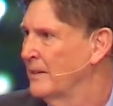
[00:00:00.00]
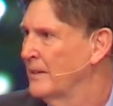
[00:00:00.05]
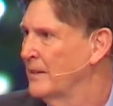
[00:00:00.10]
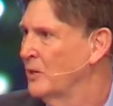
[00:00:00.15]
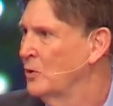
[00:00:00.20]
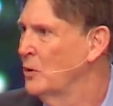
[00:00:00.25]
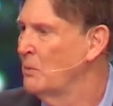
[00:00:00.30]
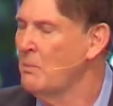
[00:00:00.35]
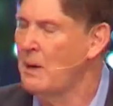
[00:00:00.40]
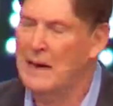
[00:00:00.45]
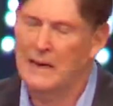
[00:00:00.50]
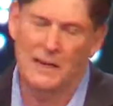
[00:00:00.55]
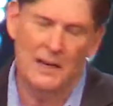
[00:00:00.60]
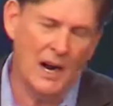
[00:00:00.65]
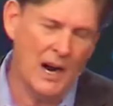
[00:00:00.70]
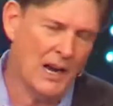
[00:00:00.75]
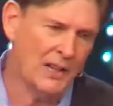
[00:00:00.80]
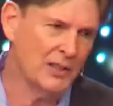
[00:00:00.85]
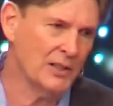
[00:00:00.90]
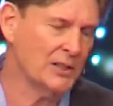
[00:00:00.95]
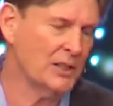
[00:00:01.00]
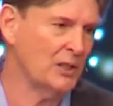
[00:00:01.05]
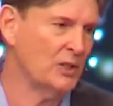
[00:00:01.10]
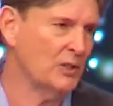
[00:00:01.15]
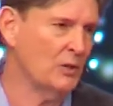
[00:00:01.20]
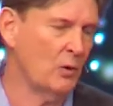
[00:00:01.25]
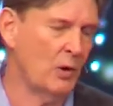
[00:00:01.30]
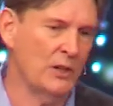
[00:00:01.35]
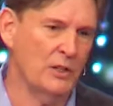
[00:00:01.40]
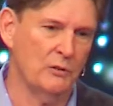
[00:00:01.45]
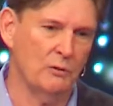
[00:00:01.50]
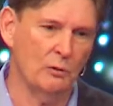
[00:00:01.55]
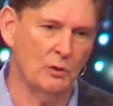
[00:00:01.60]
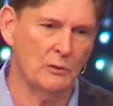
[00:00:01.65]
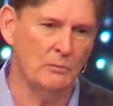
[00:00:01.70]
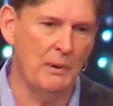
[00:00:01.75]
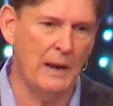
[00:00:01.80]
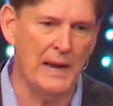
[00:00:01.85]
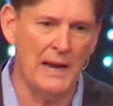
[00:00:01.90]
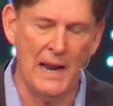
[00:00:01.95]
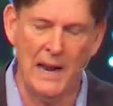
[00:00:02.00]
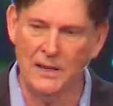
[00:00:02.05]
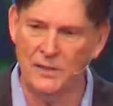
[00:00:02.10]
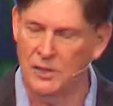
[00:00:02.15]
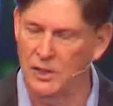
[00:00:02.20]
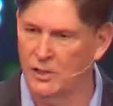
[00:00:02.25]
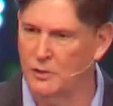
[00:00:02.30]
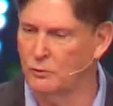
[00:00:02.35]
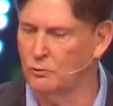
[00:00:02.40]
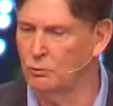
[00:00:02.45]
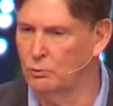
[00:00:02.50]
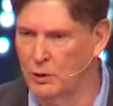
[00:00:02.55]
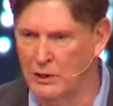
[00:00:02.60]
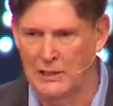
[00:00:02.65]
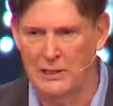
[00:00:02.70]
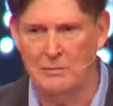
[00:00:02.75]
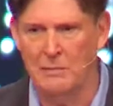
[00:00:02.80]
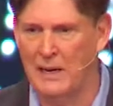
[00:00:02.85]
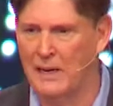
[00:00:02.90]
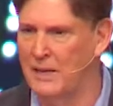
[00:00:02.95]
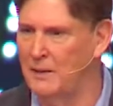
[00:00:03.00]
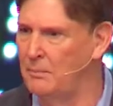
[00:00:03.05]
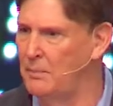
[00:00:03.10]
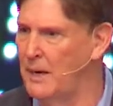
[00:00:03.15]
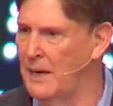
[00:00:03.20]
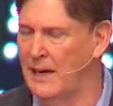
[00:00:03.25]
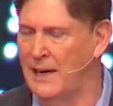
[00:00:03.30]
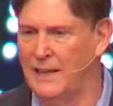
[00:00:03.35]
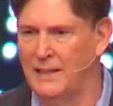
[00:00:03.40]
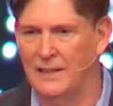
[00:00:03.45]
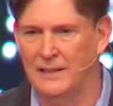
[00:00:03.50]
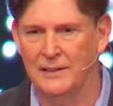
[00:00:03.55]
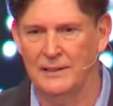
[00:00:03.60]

You went, my God, the situation was bad. I just really made it bad.